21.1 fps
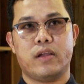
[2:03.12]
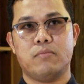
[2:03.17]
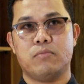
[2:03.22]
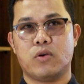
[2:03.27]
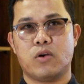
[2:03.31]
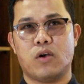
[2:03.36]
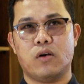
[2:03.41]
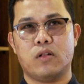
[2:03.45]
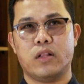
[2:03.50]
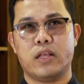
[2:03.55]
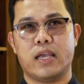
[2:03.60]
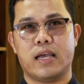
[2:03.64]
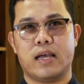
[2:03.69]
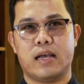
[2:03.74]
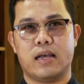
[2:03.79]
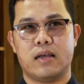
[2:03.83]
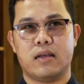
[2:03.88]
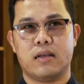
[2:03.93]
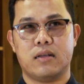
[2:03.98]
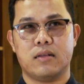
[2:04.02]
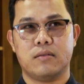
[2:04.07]
in
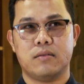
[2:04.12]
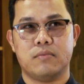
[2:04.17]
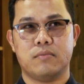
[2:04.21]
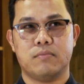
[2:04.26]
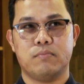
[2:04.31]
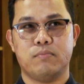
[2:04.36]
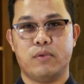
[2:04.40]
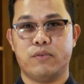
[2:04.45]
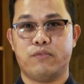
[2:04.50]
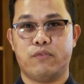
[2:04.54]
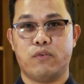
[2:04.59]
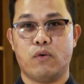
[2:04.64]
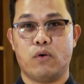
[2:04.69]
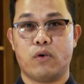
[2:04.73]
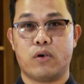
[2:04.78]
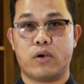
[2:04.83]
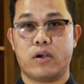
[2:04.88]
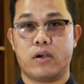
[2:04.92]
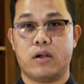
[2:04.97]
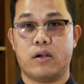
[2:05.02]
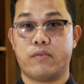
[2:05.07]
Mongolia
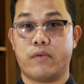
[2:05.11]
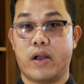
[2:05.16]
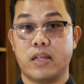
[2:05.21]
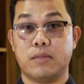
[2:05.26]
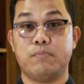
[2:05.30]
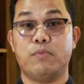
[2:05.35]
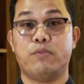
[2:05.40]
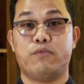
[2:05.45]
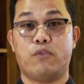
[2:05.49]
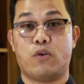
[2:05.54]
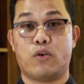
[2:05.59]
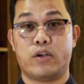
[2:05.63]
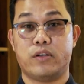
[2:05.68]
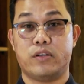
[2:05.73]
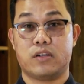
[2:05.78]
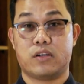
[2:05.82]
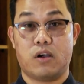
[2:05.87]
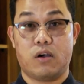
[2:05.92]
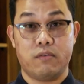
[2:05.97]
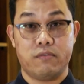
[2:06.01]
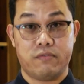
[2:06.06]
right before
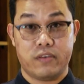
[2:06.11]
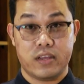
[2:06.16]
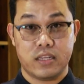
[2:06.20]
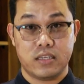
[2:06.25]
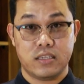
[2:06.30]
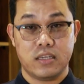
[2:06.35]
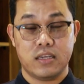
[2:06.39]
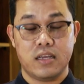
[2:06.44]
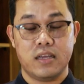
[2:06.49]
the COVID,